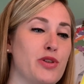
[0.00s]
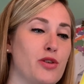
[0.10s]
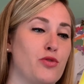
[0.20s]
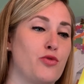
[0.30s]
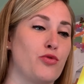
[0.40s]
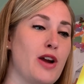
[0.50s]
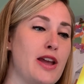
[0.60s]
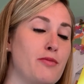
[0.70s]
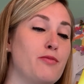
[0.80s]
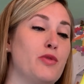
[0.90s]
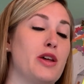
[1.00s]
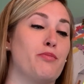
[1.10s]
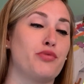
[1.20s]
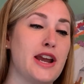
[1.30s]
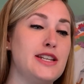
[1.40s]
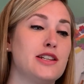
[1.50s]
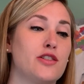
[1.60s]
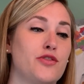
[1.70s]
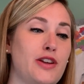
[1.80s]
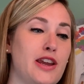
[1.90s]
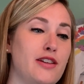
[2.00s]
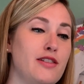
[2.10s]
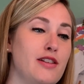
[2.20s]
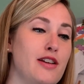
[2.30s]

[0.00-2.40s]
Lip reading: a bright green